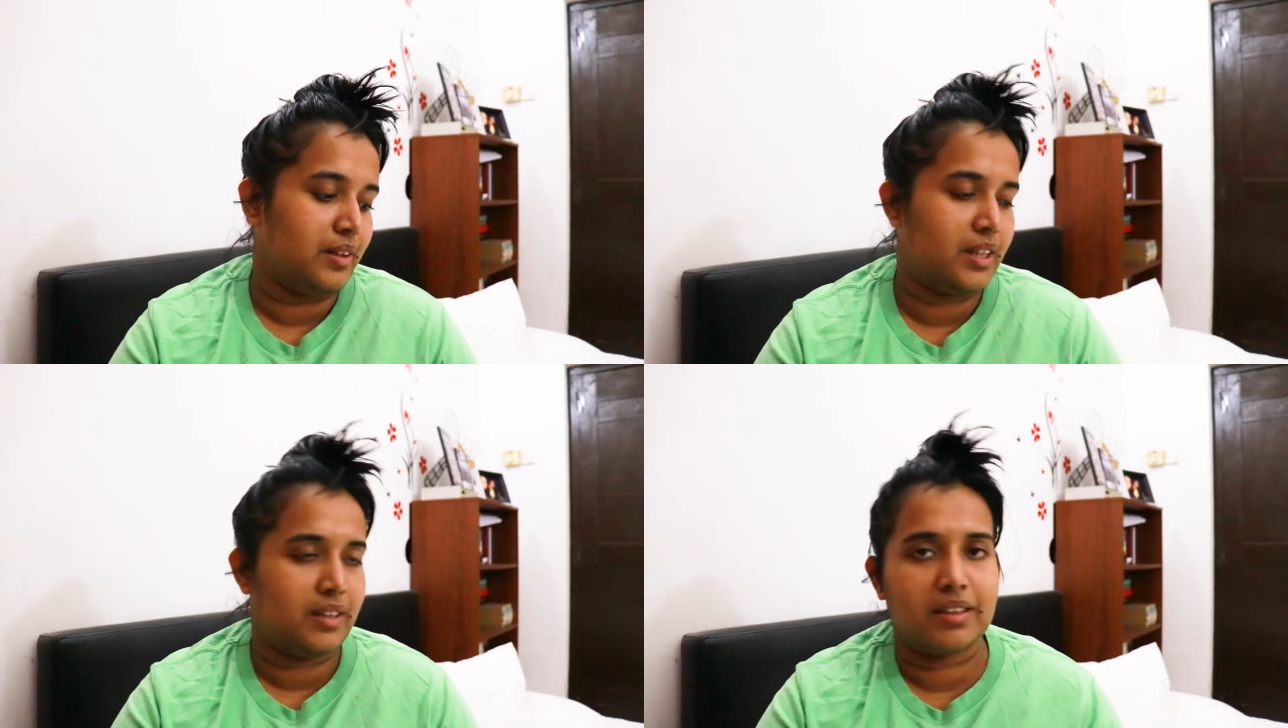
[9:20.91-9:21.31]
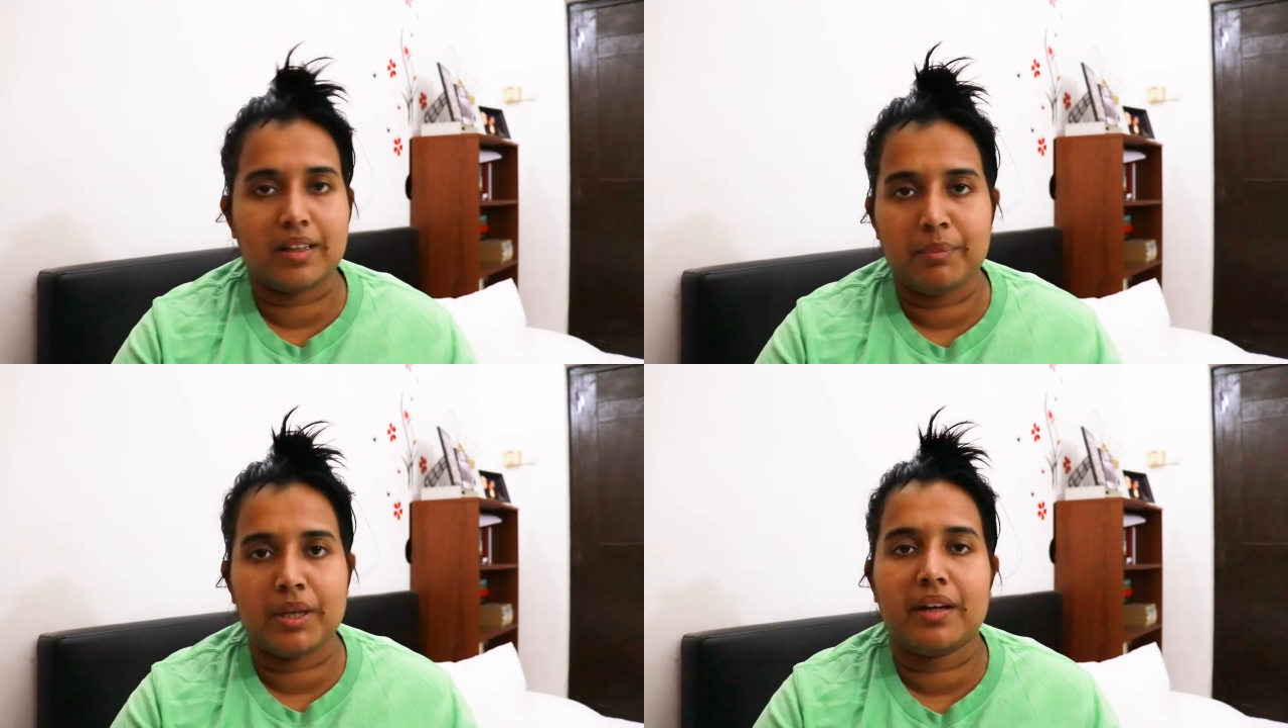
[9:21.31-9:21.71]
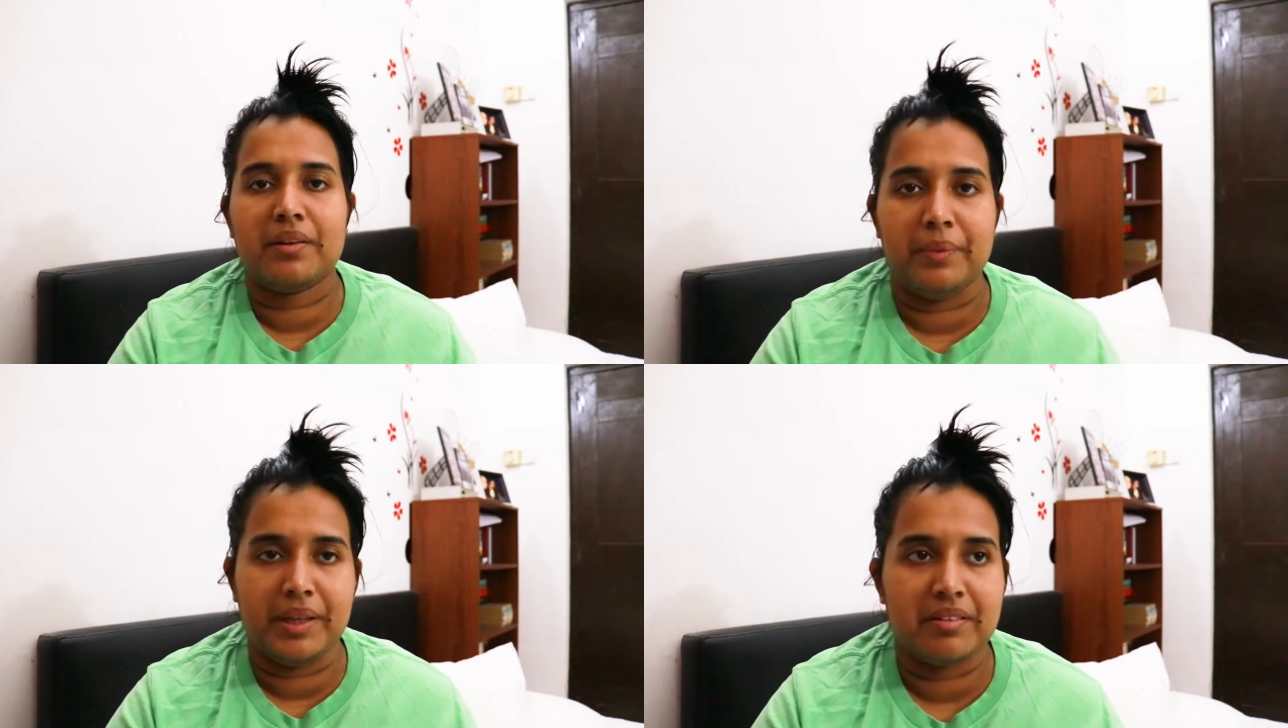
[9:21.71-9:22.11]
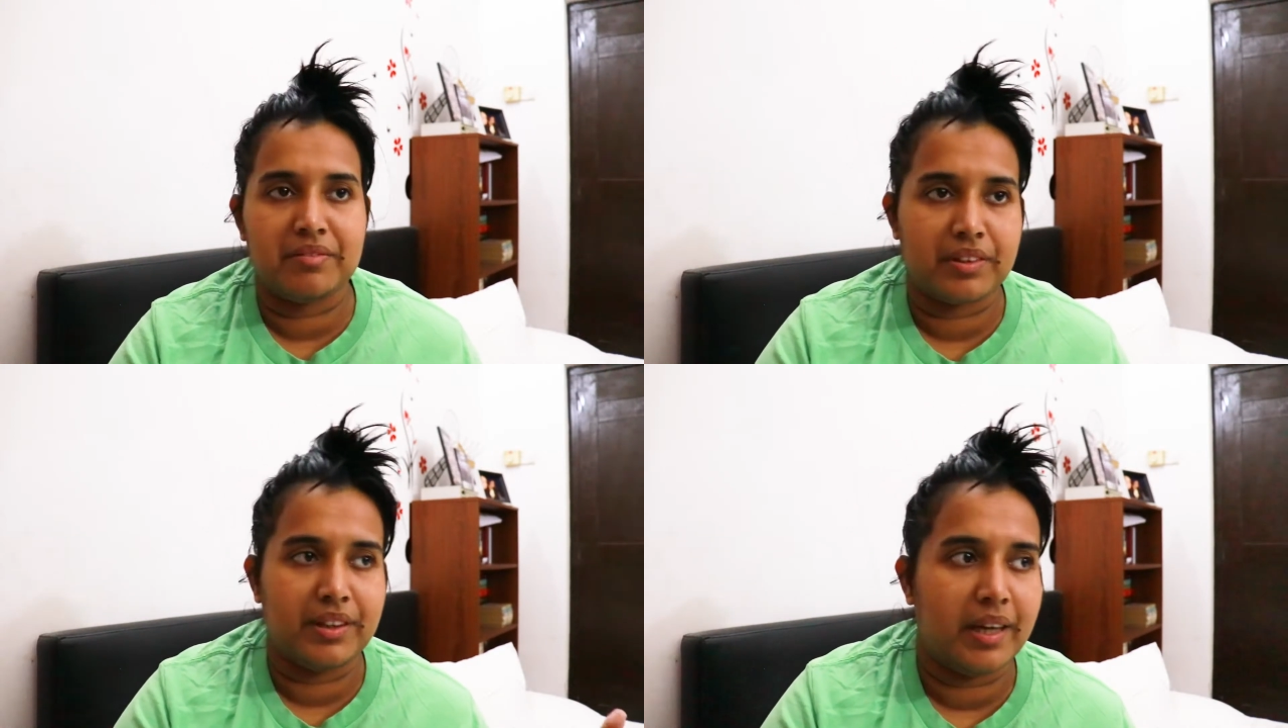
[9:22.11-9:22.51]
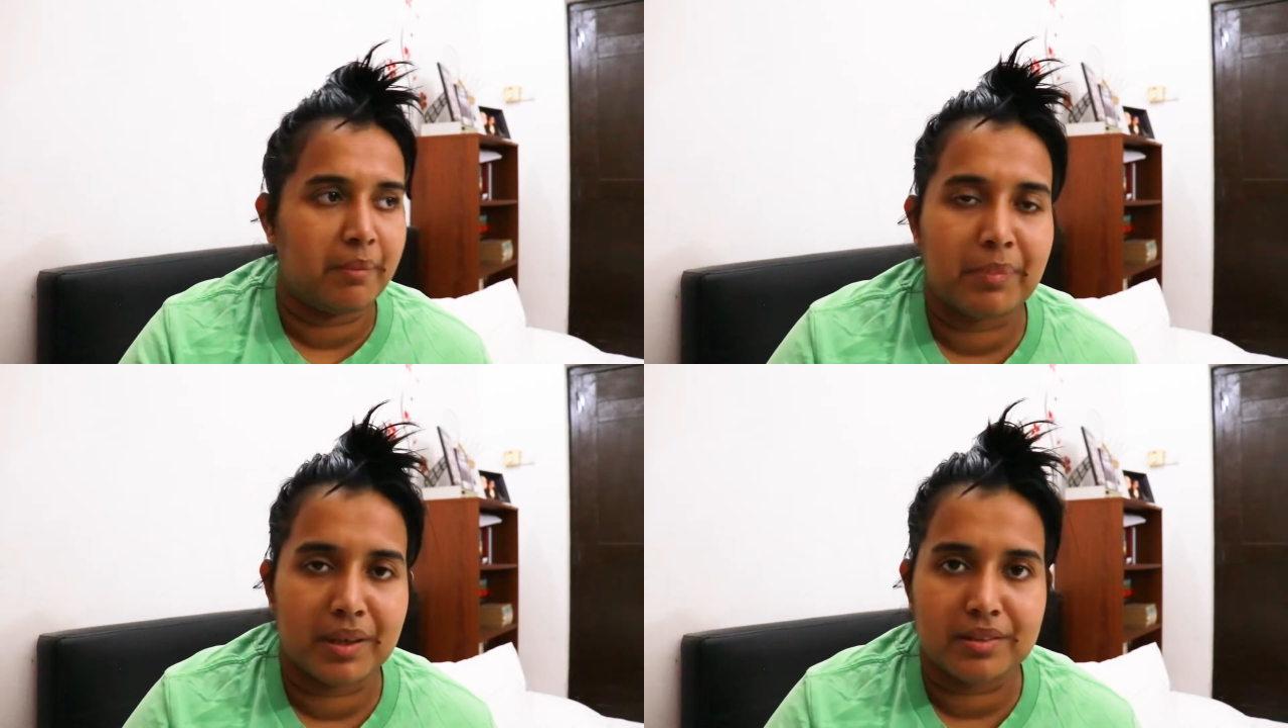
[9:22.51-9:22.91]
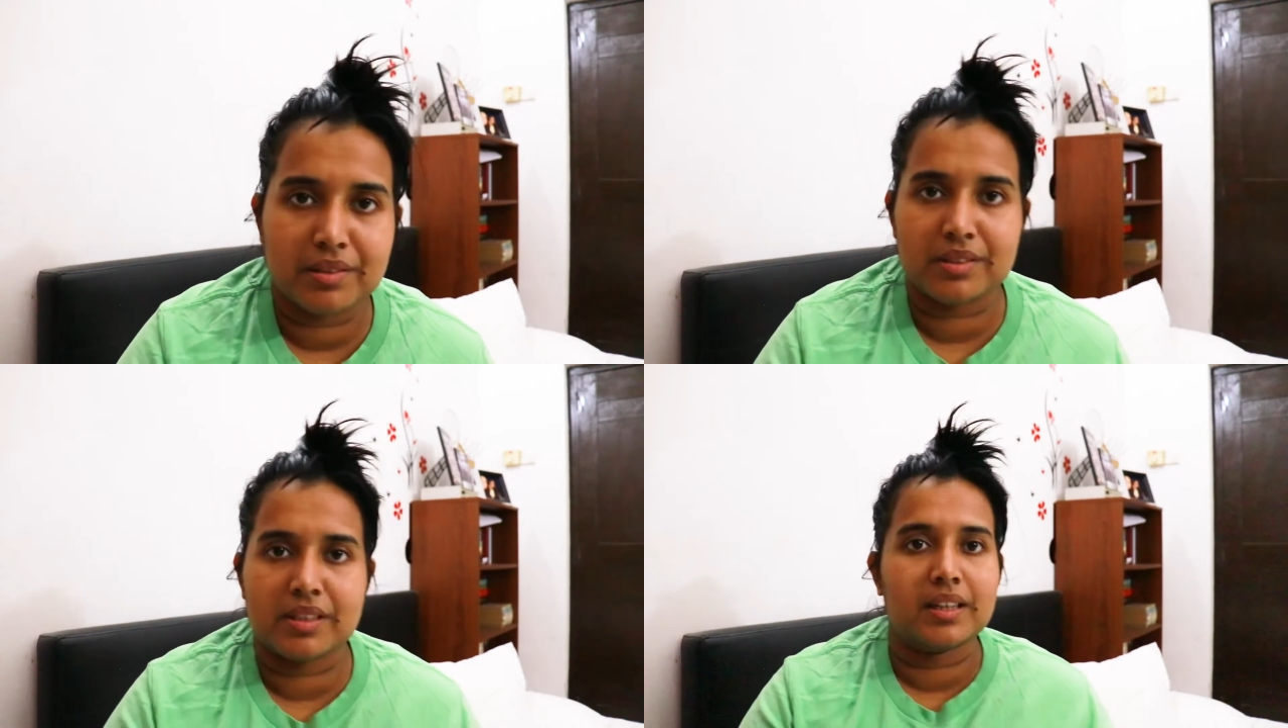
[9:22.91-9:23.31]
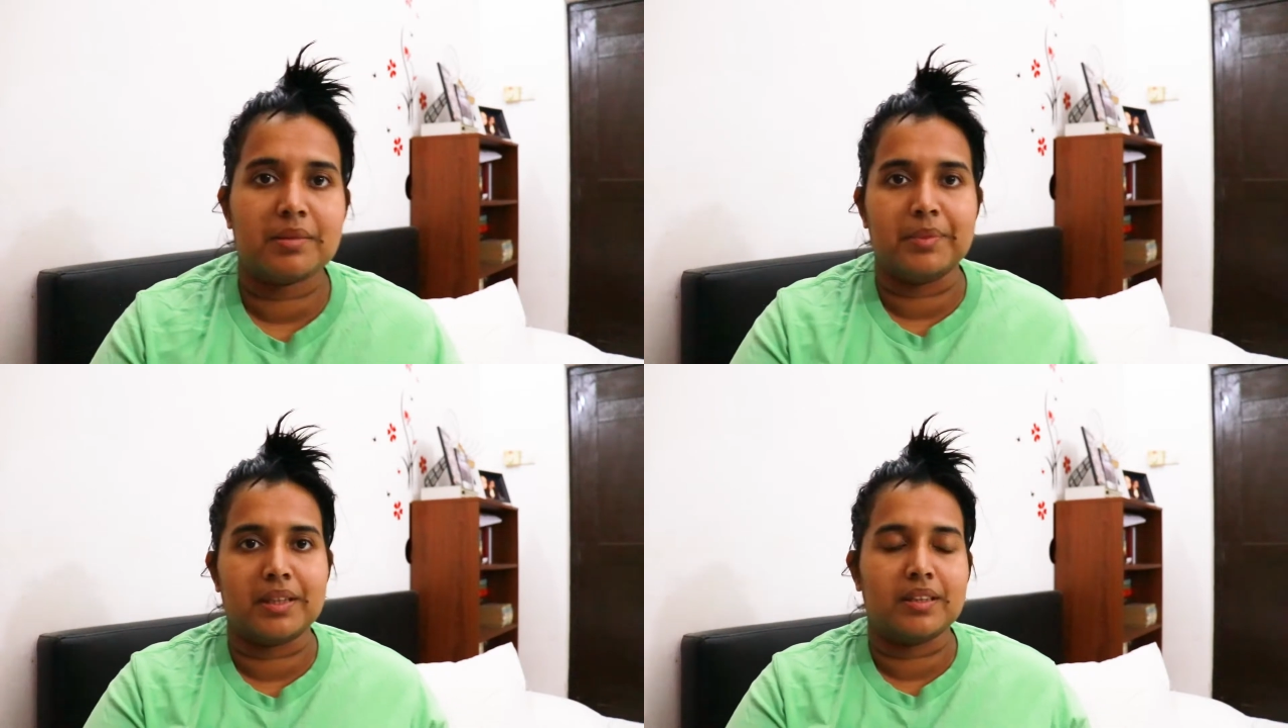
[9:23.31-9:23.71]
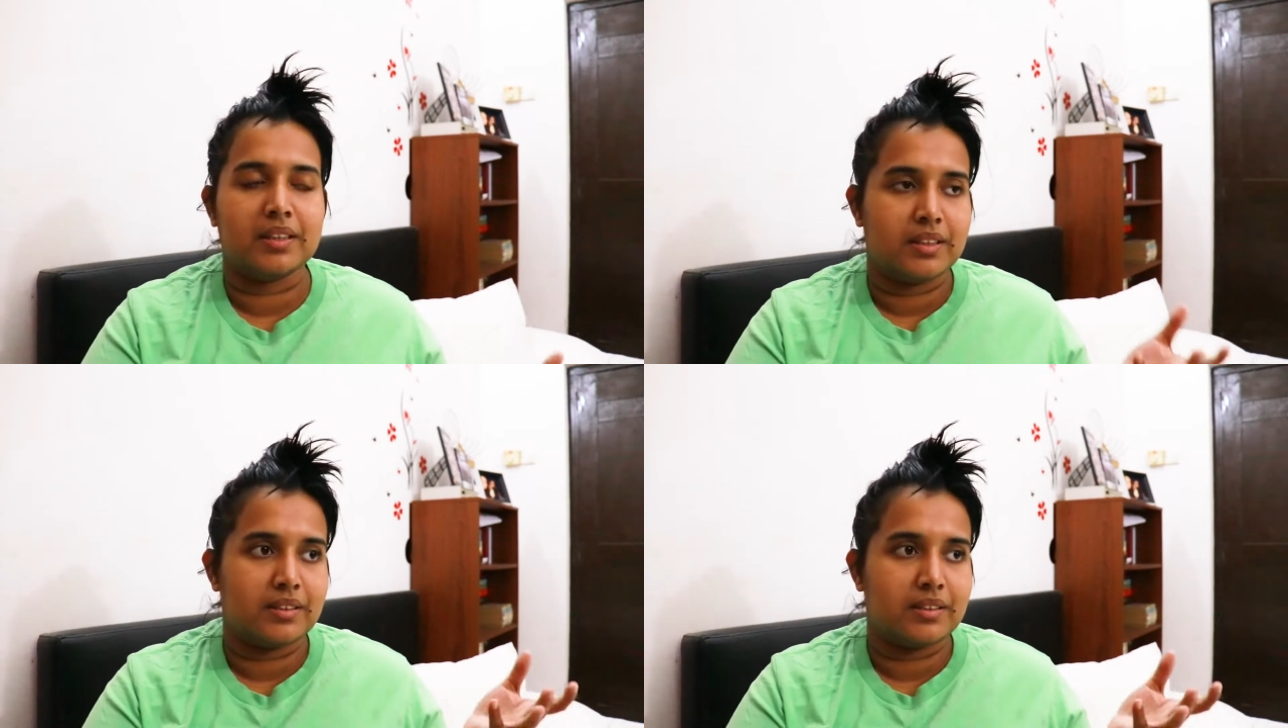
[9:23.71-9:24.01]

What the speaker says: I'm kind of waiting for that part to start, but